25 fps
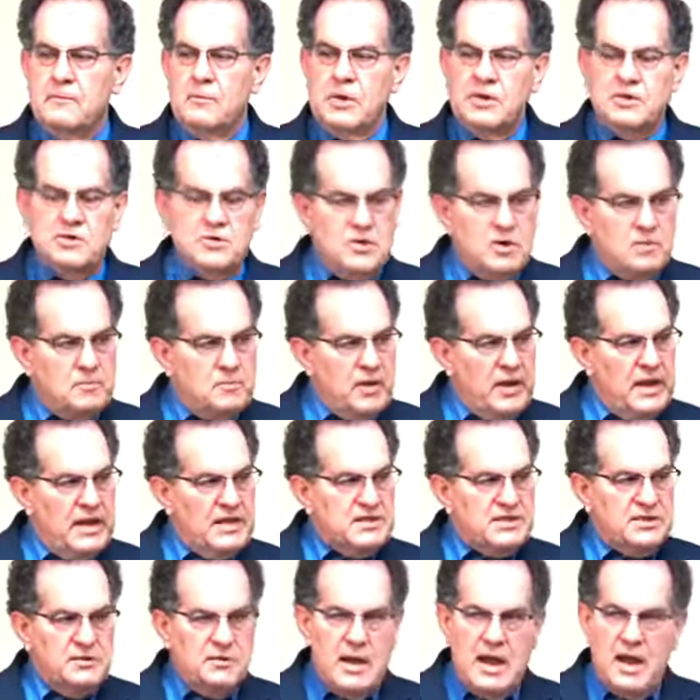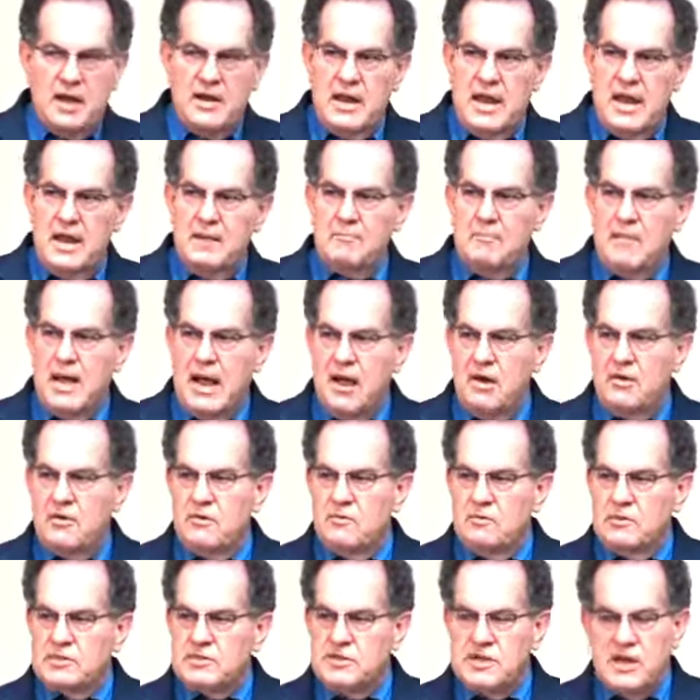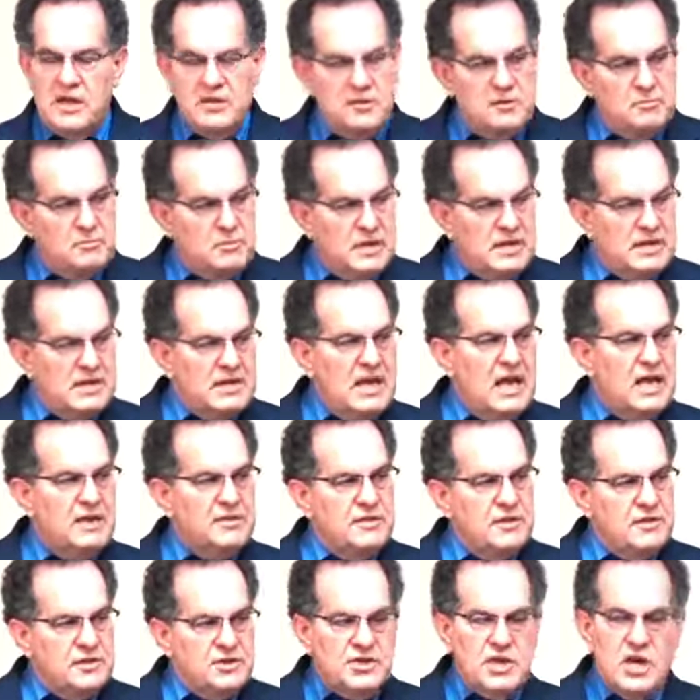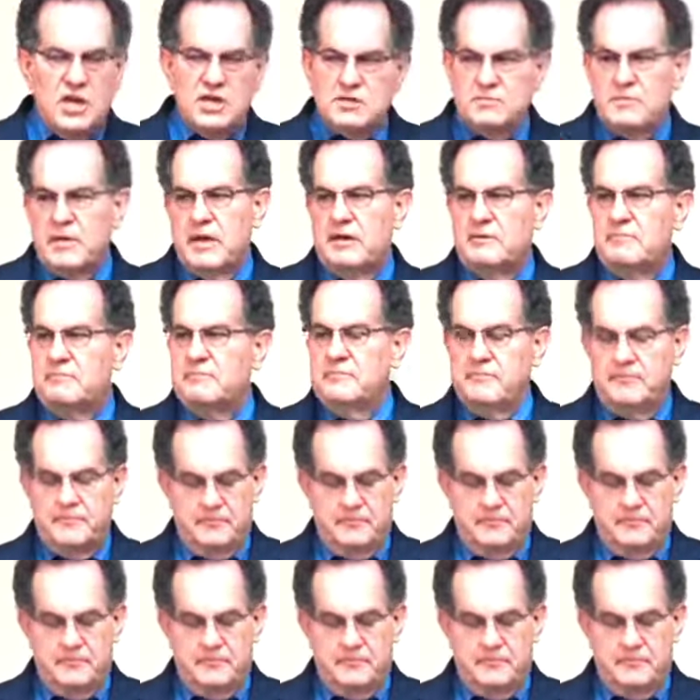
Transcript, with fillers: What took place around that mountain was nothing but death and judgment.